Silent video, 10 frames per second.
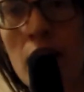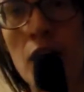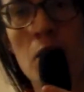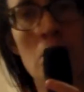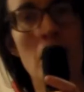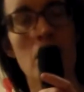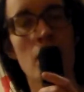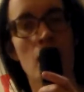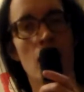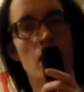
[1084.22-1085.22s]
you know,
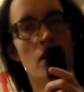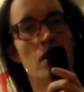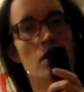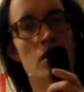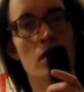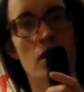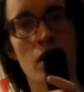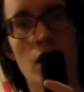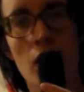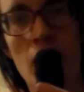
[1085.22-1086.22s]
maybe uh,
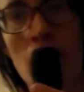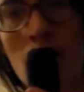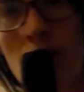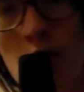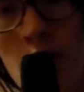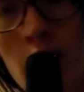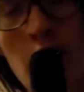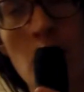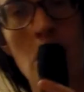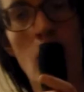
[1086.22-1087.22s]
they're
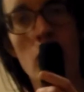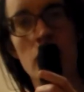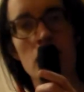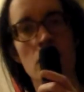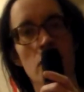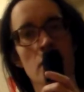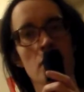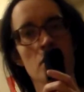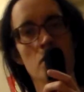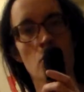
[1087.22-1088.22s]
looking up all the
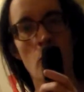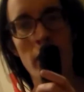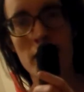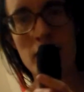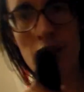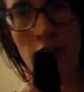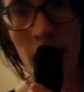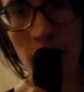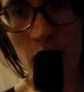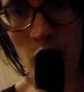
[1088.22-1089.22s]
different ways that
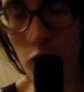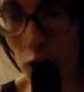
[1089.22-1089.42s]
they can